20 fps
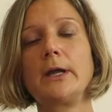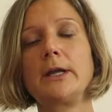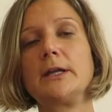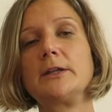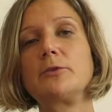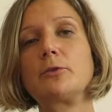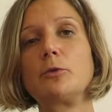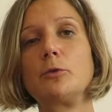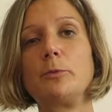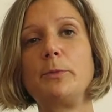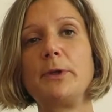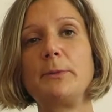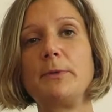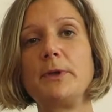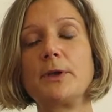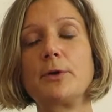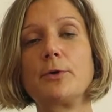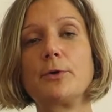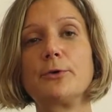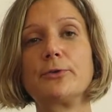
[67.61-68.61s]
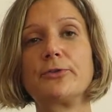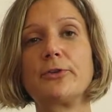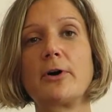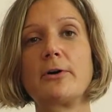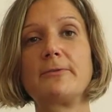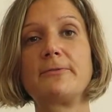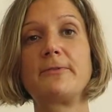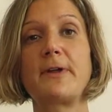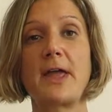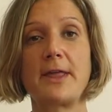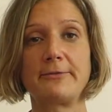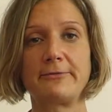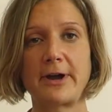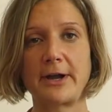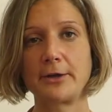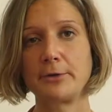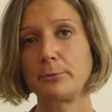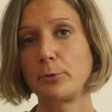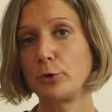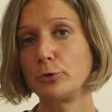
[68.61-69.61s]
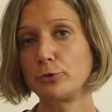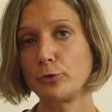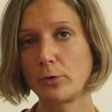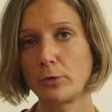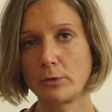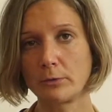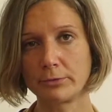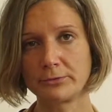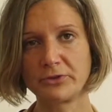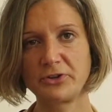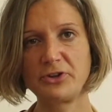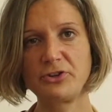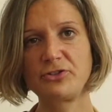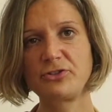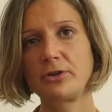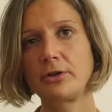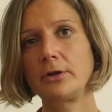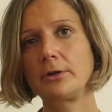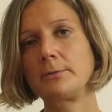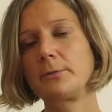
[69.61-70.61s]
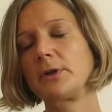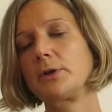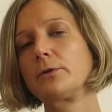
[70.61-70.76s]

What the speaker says: It could be because of environmental condition,